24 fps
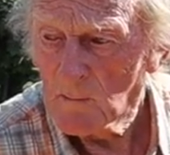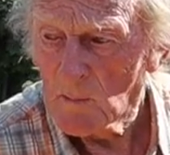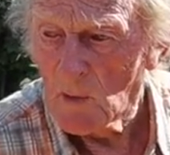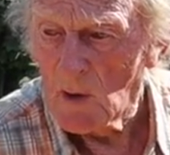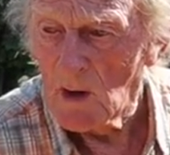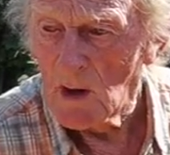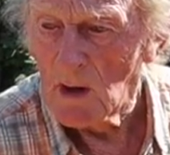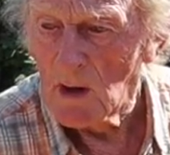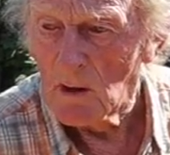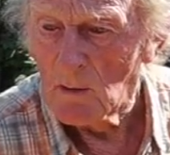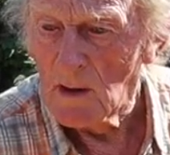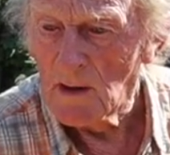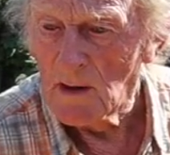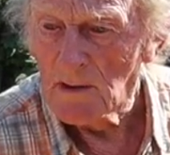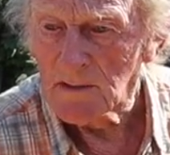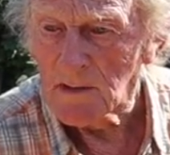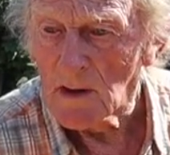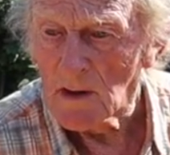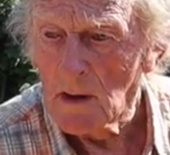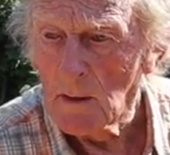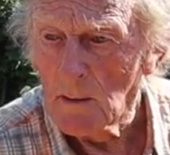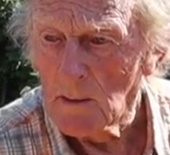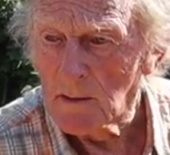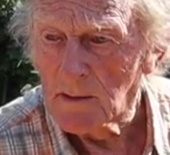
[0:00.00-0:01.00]
Well, one
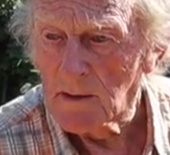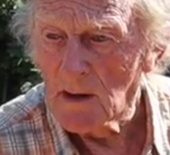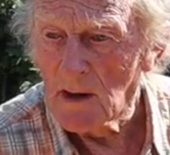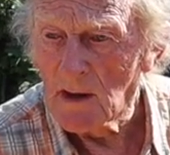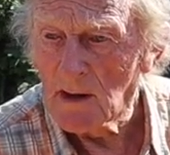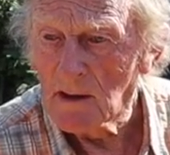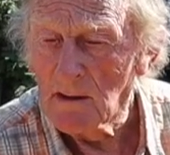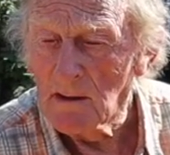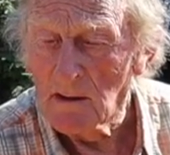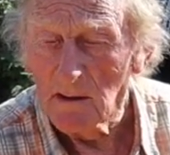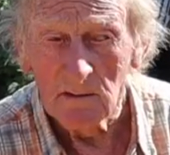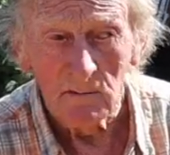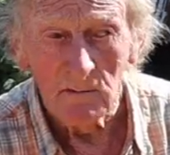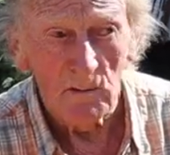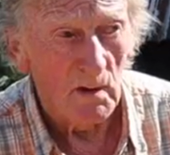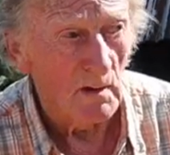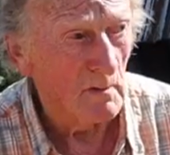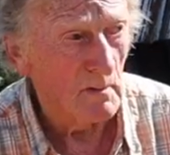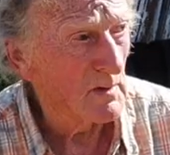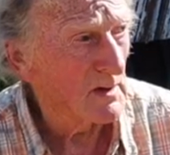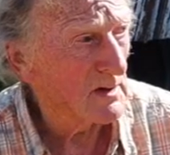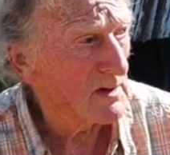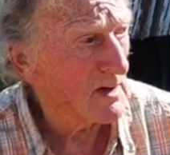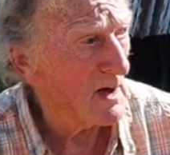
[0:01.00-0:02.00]
time a day, like
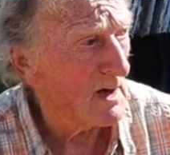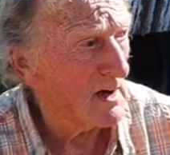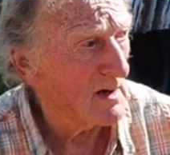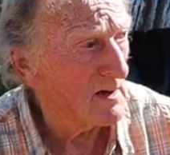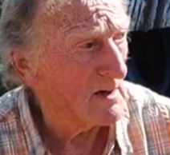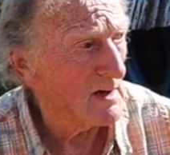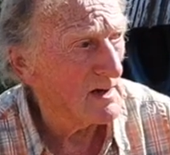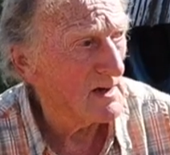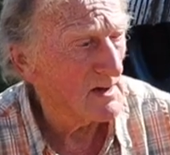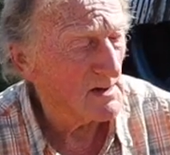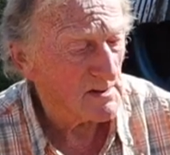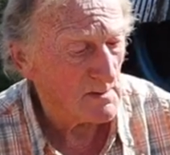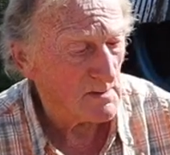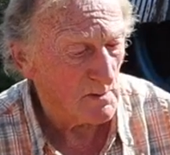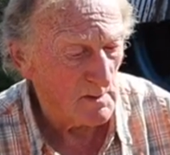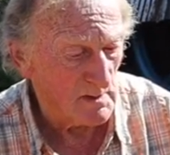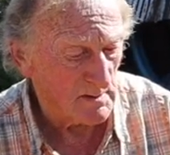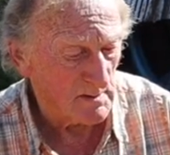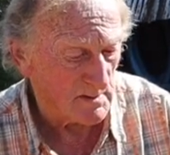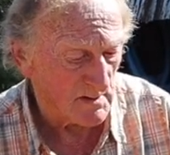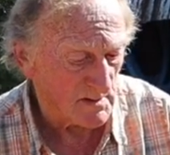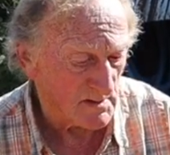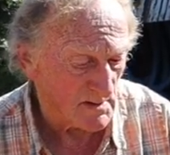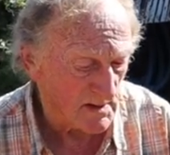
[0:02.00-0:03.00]
what we cut last
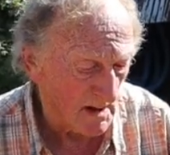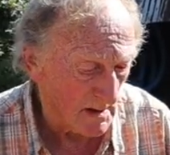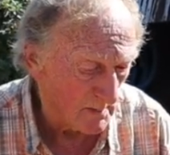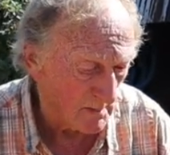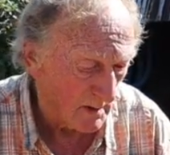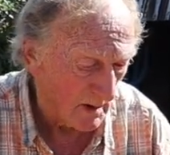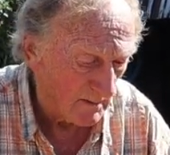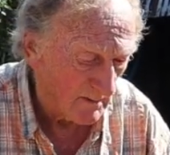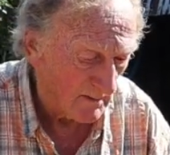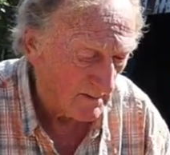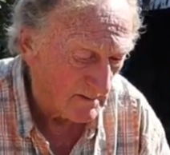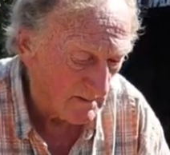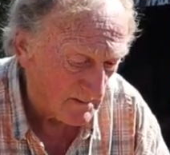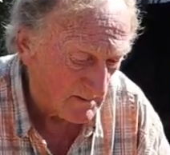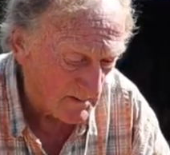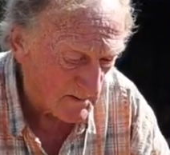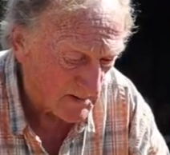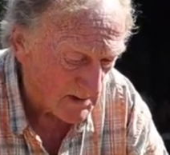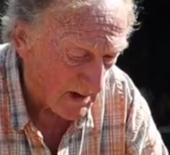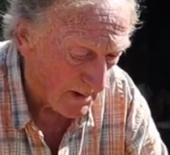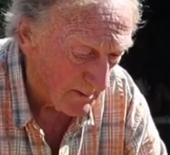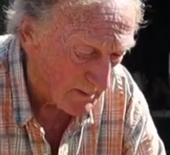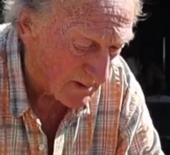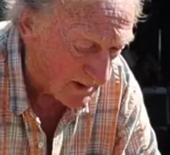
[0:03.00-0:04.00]
winter, some of
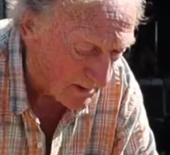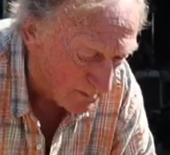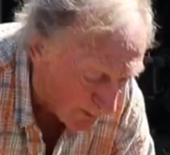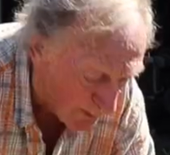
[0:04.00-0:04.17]
the